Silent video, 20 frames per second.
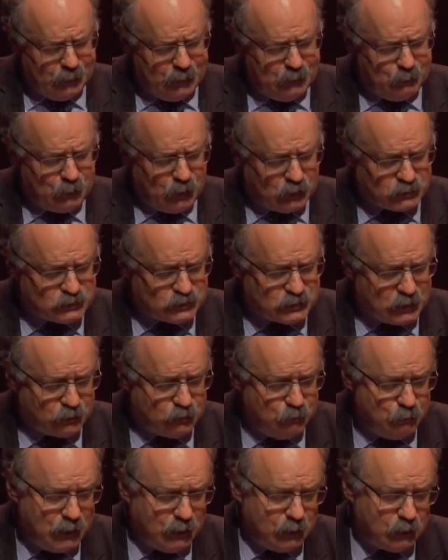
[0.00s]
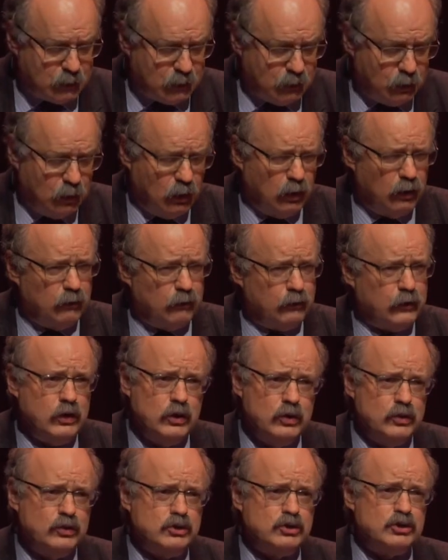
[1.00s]
in parts of South America, of
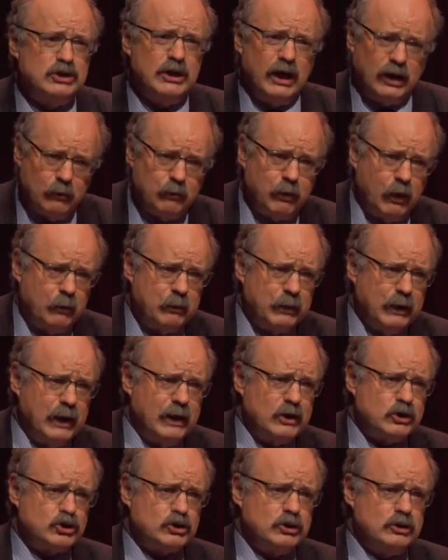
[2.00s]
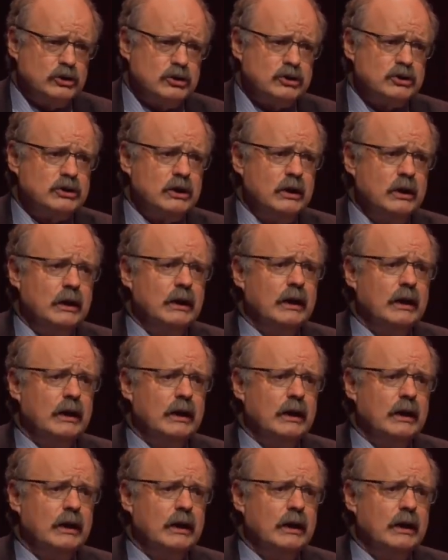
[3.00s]
huge young populations